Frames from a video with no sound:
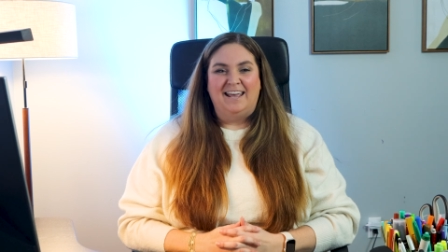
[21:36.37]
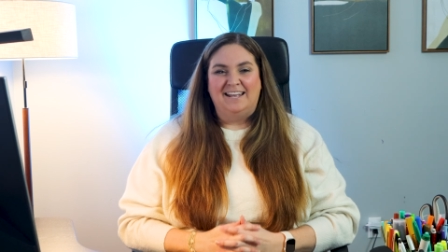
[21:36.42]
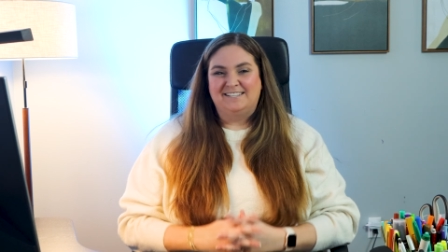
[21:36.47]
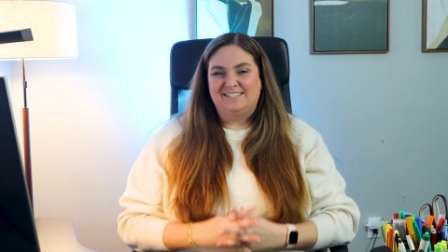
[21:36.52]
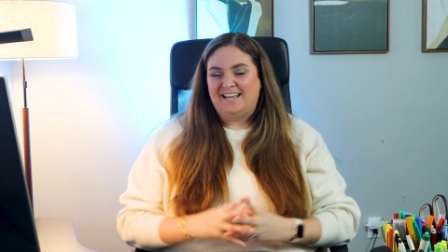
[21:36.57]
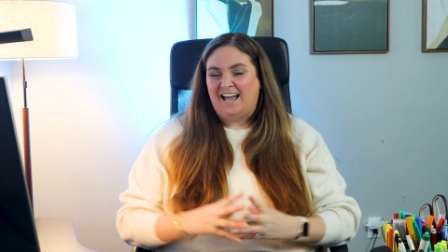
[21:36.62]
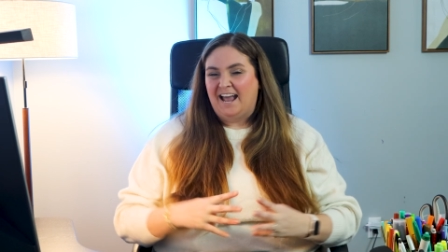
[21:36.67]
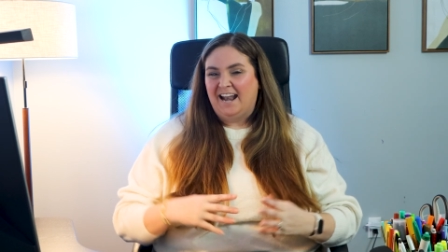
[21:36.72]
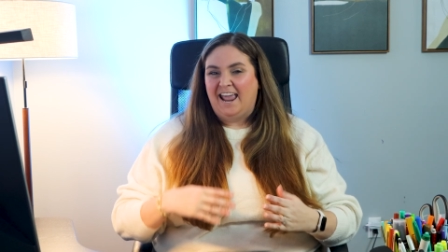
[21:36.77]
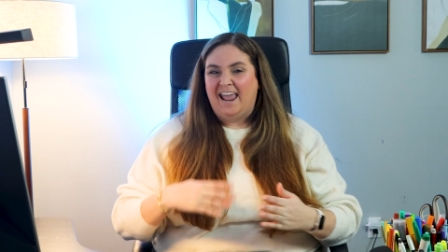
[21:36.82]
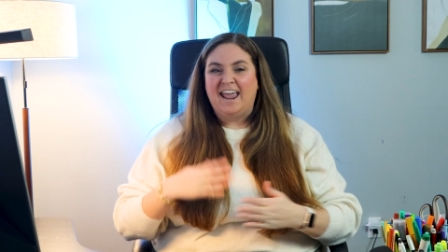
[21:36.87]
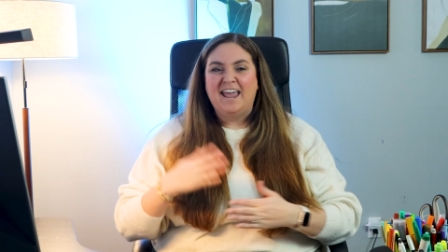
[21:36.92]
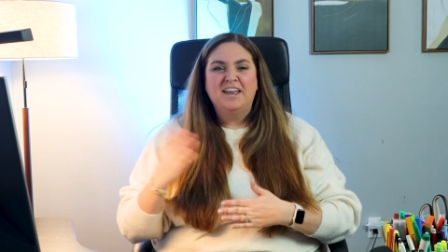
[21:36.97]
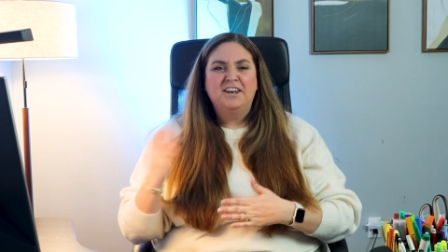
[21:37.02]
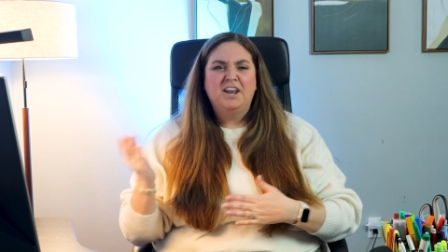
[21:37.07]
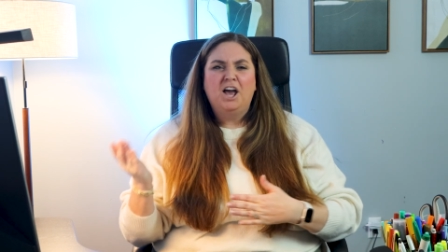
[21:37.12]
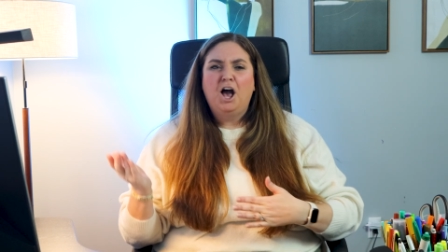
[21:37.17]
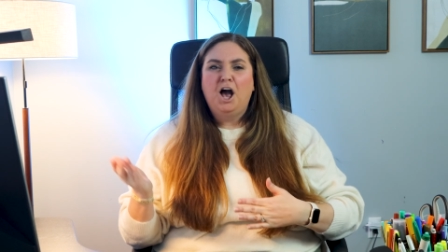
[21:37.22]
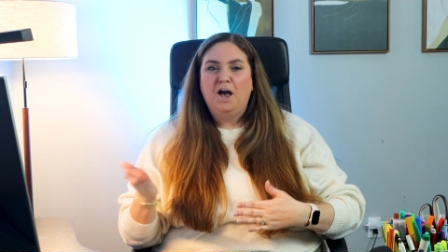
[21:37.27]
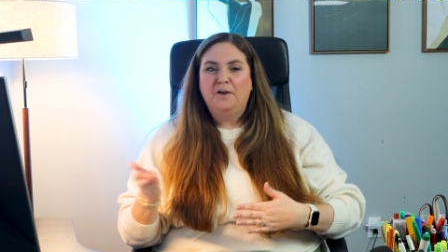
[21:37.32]
It's got
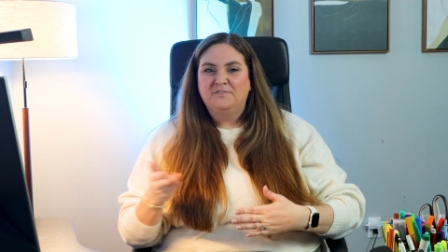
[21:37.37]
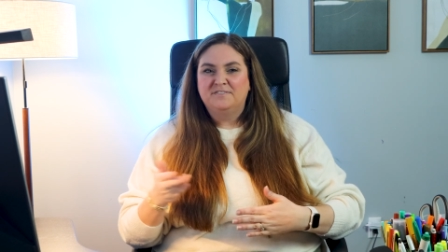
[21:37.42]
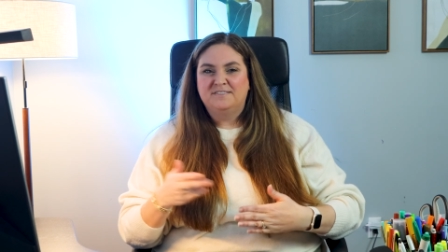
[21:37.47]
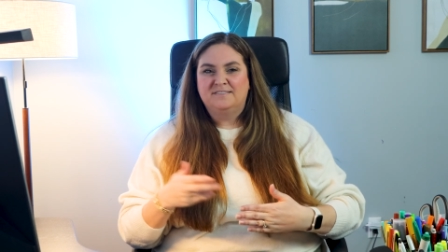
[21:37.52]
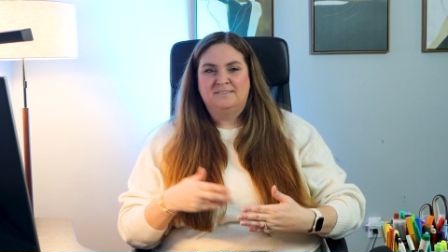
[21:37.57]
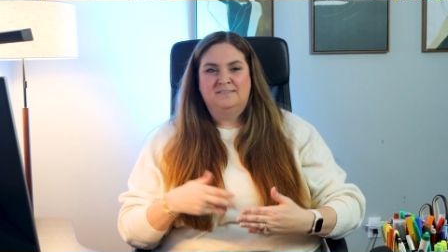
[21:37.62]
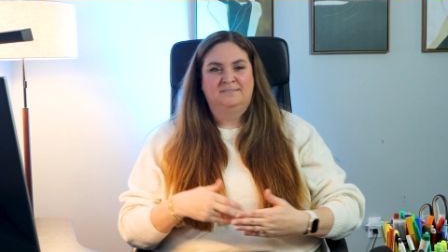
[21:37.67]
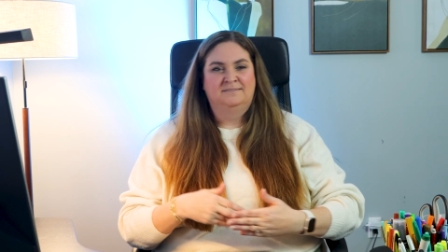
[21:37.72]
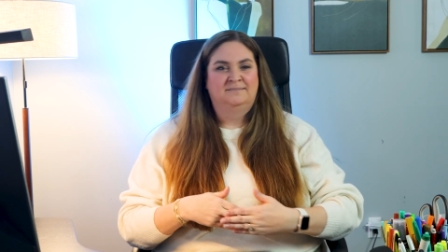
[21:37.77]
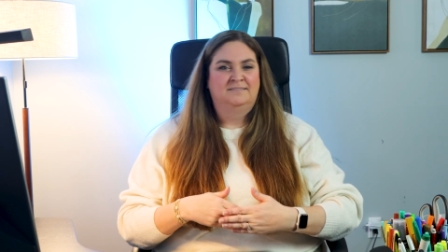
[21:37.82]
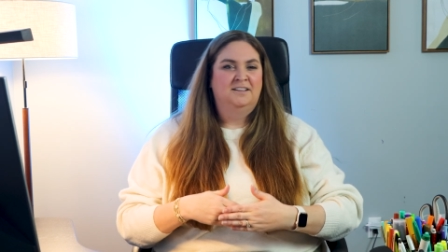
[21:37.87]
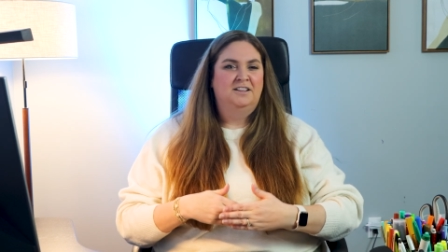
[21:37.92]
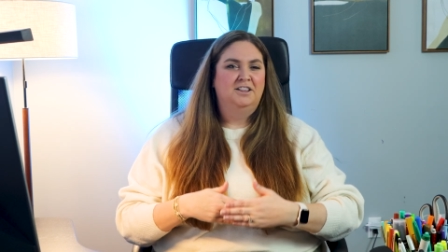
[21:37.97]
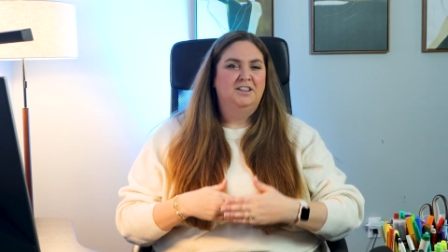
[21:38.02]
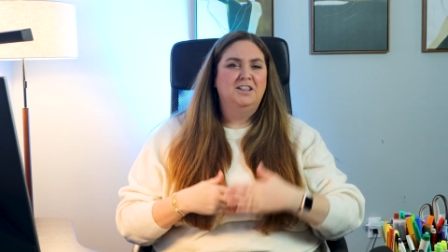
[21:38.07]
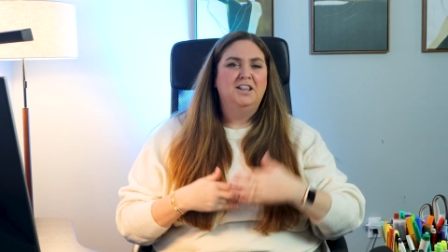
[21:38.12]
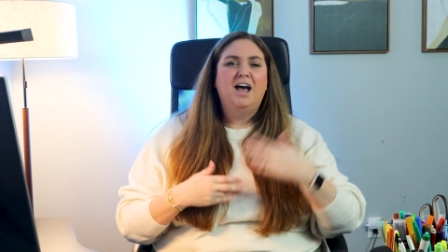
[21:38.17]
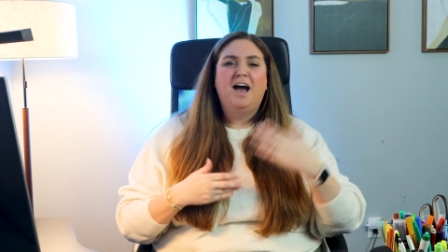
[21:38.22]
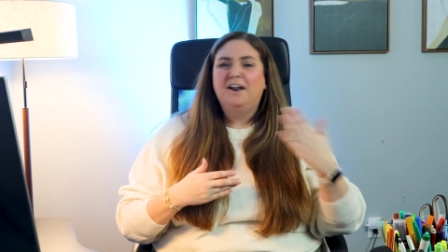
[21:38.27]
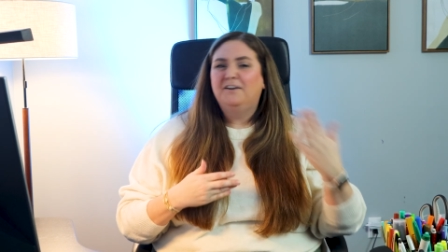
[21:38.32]
handoffs,
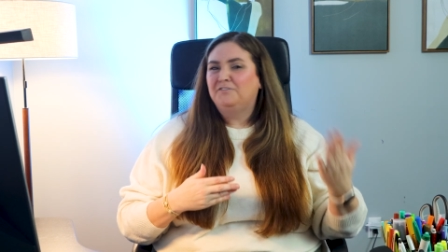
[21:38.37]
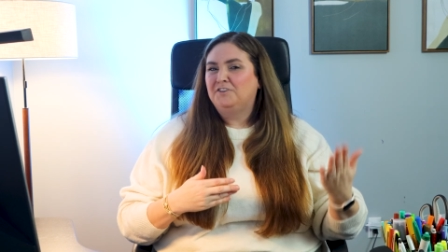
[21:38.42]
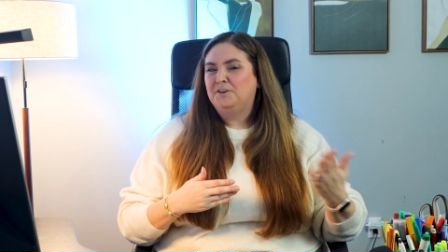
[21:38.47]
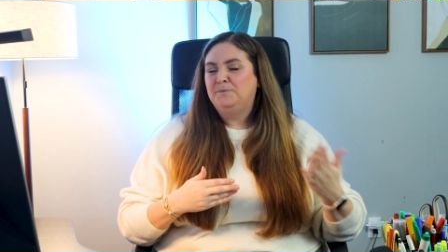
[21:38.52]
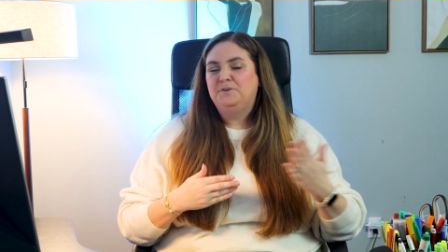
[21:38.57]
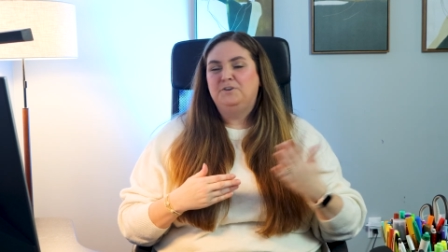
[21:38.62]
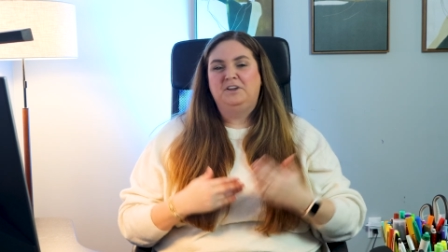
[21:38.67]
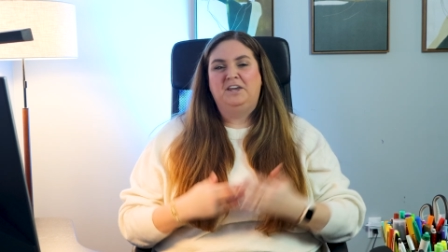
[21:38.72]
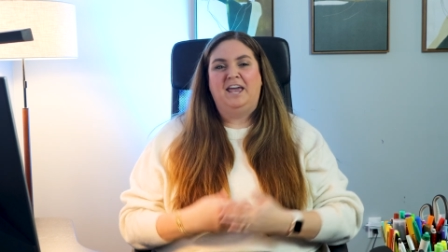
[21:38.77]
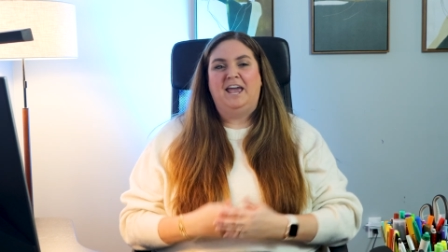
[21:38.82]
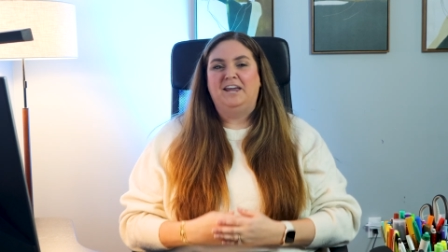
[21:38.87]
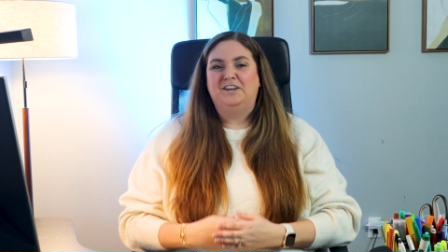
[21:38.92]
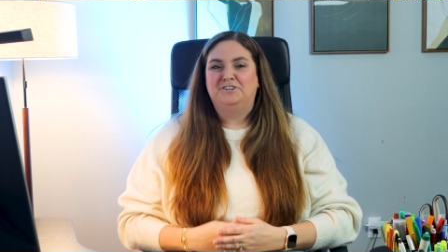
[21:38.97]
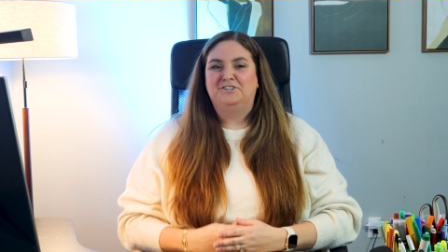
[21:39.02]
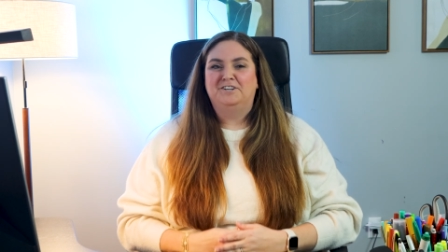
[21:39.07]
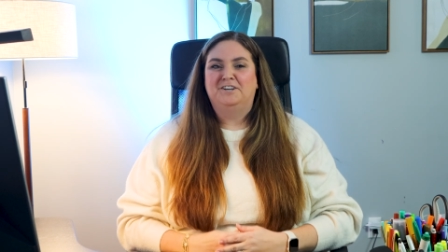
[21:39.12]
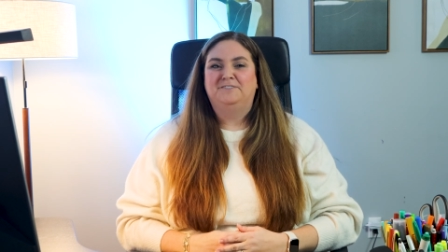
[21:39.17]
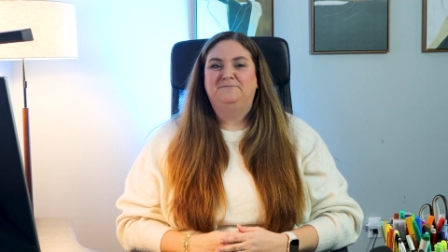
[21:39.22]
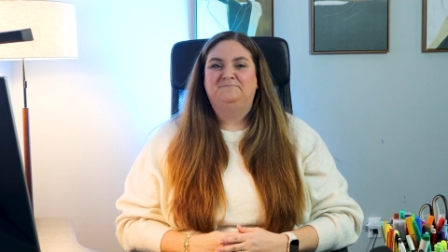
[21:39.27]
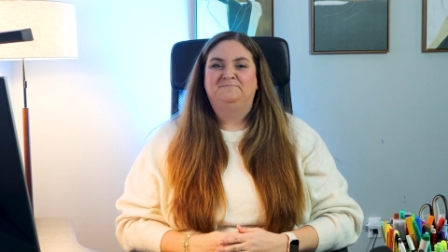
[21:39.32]
a lot of
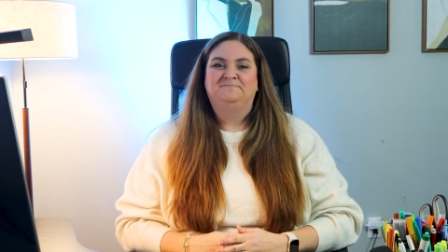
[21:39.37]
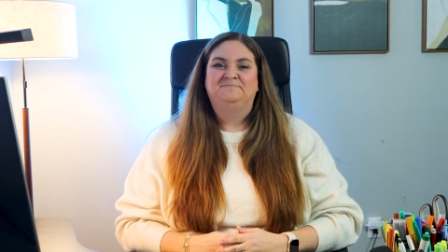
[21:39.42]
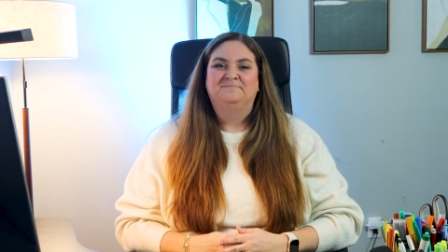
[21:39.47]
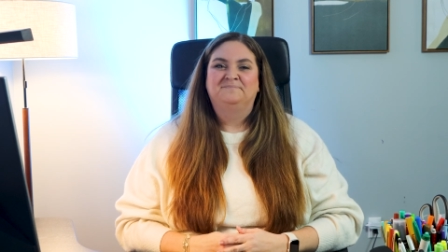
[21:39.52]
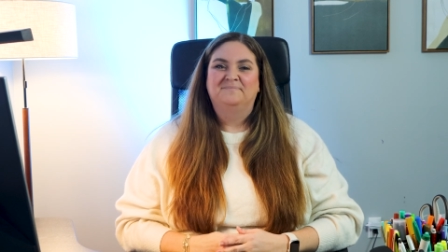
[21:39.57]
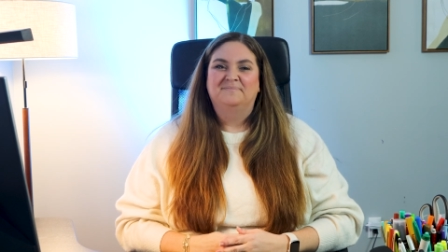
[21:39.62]
communication.